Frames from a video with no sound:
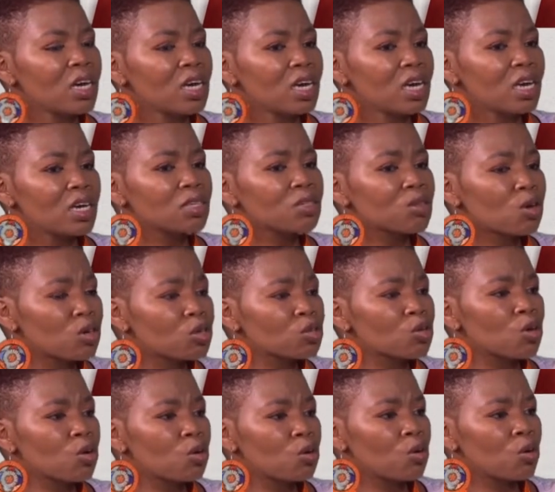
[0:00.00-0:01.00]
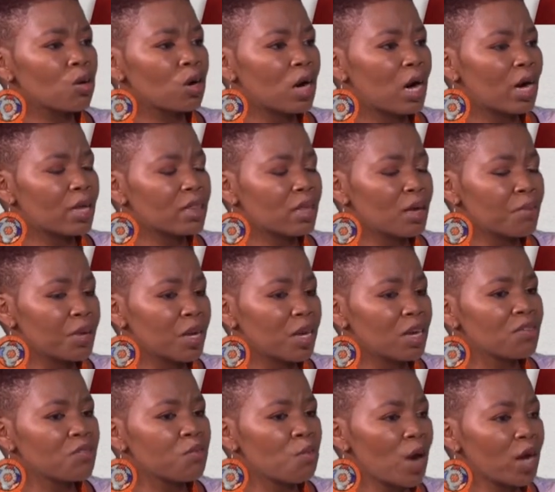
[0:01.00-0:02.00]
it's also, I believe,